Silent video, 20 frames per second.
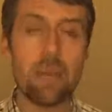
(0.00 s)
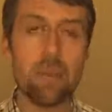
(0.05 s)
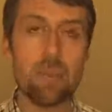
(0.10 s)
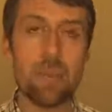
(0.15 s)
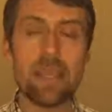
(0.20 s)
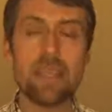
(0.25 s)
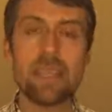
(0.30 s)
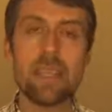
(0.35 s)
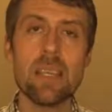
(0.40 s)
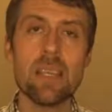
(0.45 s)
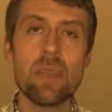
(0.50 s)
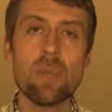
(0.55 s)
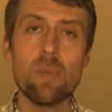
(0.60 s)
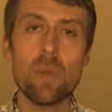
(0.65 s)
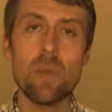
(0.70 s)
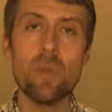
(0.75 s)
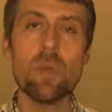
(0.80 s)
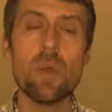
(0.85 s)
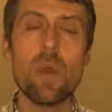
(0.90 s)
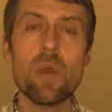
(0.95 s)
but
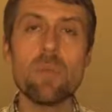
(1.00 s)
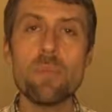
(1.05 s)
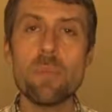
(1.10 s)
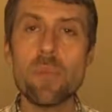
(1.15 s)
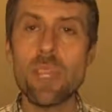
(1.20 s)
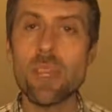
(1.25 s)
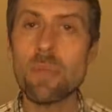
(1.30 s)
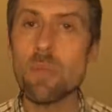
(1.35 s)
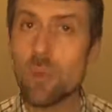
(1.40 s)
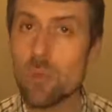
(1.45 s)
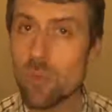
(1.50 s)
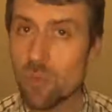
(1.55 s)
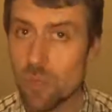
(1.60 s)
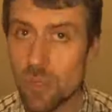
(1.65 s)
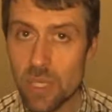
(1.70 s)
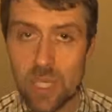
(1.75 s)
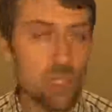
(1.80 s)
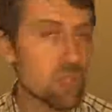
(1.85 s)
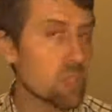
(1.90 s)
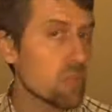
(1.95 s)
we won't be able to
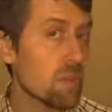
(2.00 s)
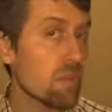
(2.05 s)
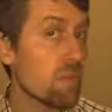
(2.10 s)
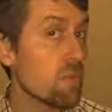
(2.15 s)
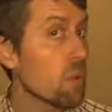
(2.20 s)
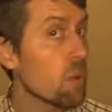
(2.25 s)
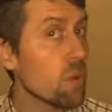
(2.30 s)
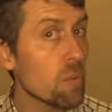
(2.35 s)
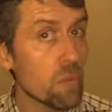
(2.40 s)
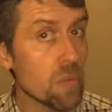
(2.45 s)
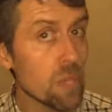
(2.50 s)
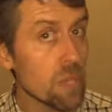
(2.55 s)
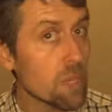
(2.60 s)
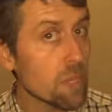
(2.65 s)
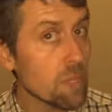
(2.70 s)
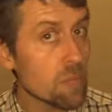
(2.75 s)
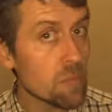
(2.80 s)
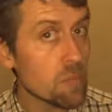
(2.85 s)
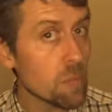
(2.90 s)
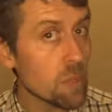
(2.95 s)
reach the 4
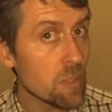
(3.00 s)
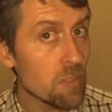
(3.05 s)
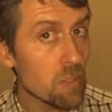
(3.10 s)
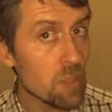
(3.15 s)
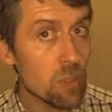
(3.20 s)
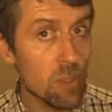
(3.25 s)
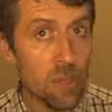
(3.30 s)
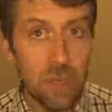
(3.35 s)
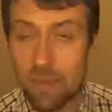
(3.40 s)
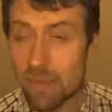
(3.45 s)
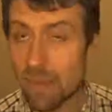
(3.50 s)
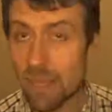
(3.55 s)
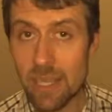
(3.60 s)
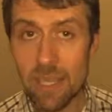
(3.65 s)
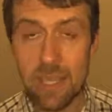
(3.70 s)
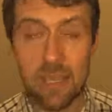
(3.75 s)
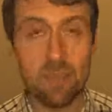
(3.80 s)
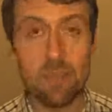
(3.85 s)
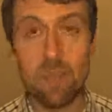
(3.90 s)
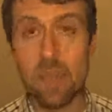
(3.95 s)
million people living
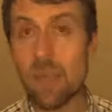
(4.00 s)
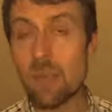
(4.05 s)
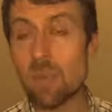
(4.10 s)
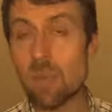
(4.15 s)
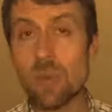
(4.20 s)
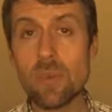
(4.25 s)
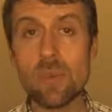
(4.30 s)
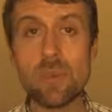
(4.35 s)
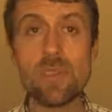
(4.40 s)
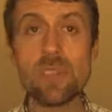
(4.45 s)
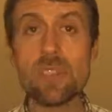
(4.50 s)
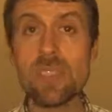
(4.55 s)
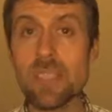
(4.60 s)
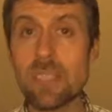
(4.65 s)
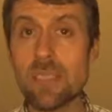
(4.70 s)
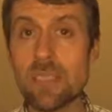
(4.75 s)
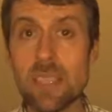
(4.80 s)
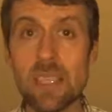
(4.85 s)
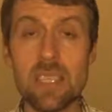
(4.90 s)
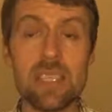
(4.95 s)
in Melbourne or
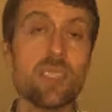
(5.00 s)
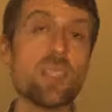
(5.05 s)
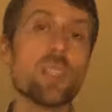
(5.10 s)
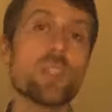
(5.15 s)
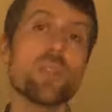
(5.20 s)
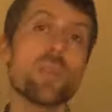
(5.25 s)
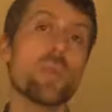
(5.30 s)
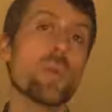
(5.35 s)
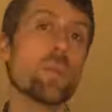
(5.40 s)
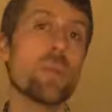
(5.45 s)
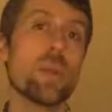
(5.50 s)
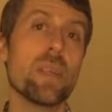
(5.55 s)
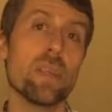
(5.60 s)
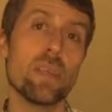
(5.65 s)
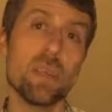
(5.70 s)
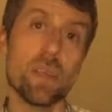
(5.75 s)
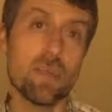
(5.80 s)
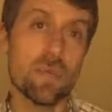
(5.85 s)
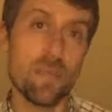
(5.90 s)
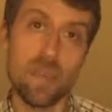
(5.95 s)
Sydney in a short period
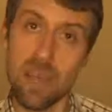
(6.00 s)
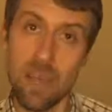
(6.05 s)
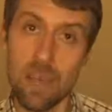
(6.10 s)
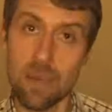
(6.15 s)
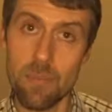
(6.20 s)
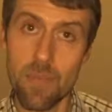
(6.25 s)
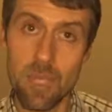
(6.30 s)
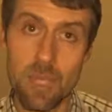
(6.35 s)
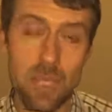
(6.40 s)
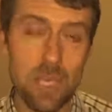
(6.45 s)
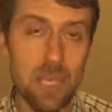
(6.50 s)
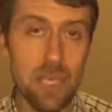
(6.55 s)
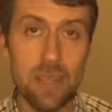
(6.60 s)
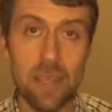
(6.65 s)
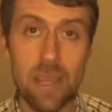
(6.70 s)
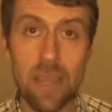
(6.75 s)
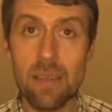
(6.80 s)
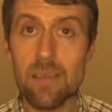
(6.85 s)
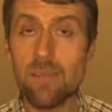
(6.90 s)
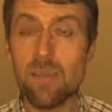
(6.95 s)
of time.
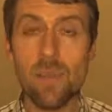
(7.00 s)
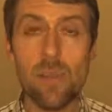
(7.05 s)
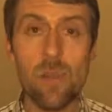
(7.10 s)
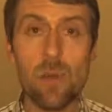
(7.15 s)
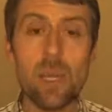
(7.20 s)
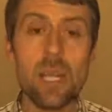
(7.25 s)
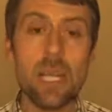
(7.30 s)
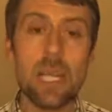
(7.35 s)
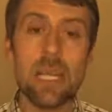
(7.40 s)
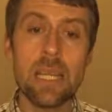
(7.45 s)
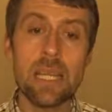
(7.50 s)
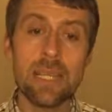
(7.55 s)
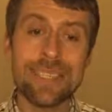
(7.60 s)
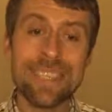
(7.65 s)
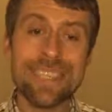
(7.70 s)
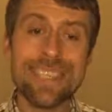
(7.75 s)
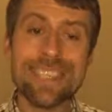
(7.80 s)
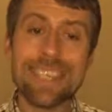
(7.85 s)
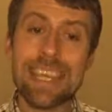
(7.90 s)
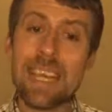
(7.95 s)
Therefore, the
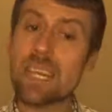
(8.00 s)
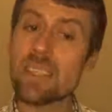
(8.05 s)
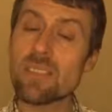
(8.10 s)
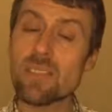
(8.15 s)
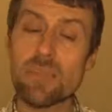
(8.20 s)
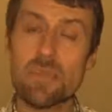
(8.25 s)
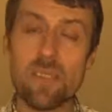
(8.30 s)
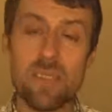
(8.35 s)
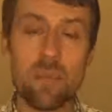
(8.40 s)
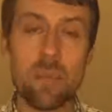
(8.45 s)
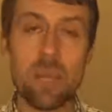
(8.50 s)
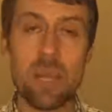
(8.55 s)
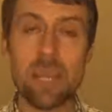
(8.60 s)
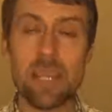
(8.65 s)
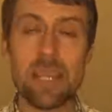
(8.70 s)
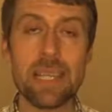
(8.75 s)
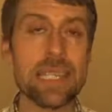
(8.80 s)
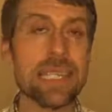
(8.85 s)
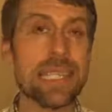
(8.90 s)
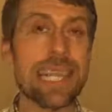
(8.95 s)
size of the
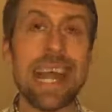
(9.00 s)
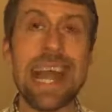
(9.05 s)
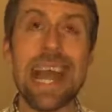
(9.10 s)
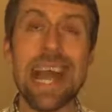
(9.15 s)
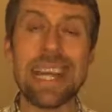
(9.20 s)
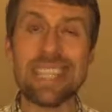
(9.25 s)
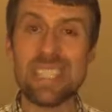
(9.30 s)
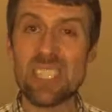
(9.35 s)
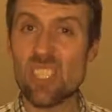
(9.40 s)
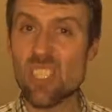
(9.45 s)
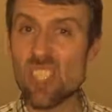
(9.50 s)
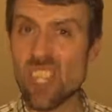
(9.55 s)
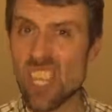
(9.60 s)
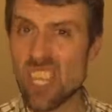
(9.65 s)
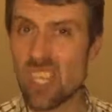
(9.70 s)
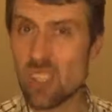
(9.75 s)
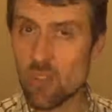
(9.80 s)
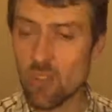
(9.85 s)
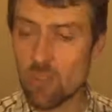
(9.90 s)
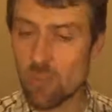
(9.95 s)
market can't
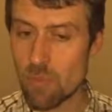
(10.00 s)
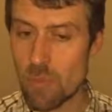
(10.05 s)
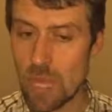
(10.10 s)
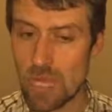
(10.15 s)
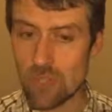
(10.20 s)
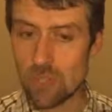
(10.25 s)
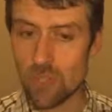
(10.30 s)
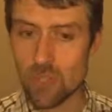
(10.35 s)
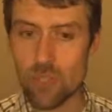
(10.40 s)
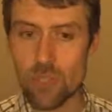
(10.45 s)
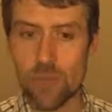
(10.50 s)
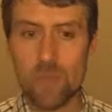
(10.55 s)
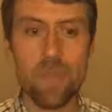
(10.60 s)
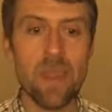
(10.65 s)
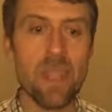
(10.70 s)
change much.